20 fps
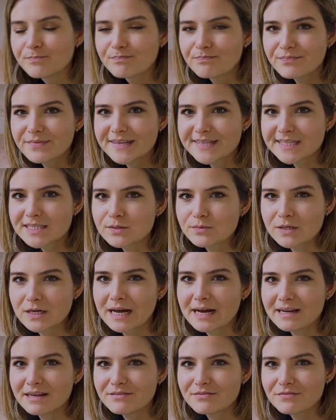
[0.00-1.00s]
This is what
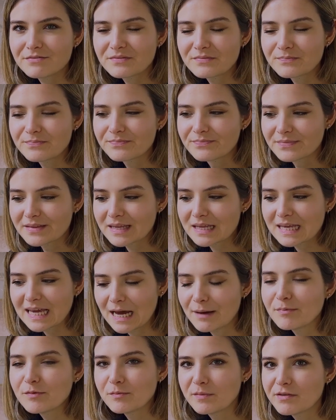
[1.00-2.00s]
kind of
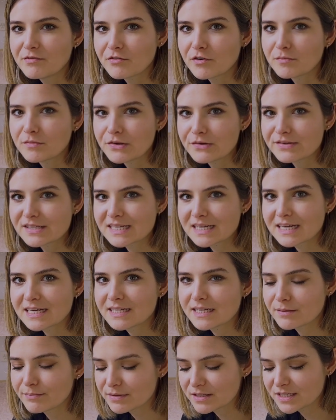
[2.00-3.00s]
kept me from using it
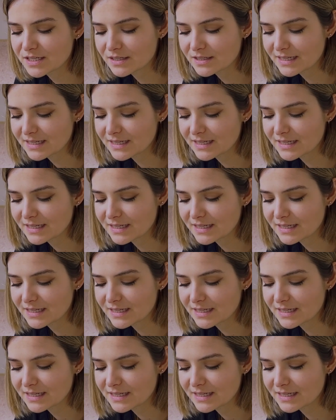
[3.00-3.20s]
up until